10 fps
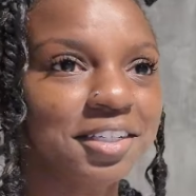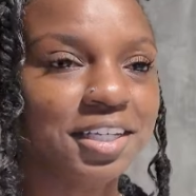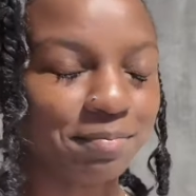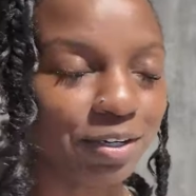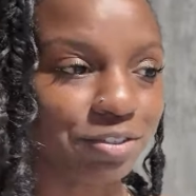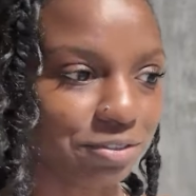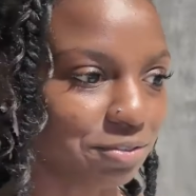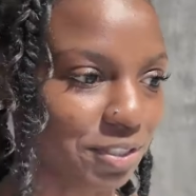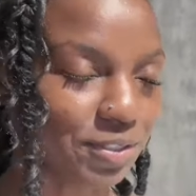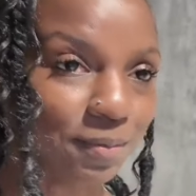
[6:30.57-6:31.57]
eat my
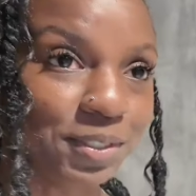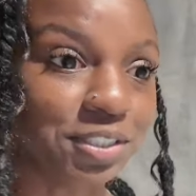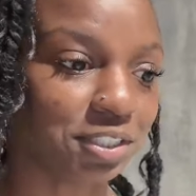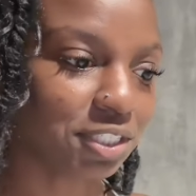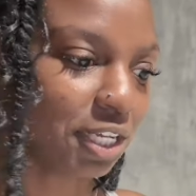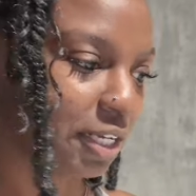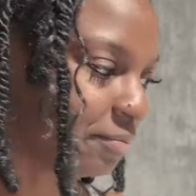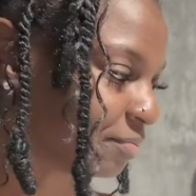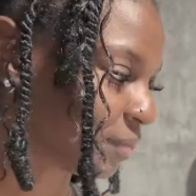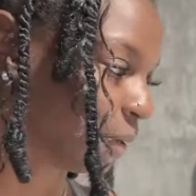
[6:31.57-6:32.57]
groceries, so I'm gonna cook today.
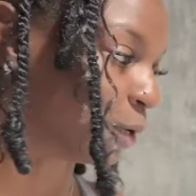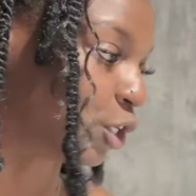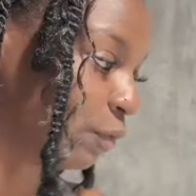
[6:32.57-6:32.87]
I'm gonna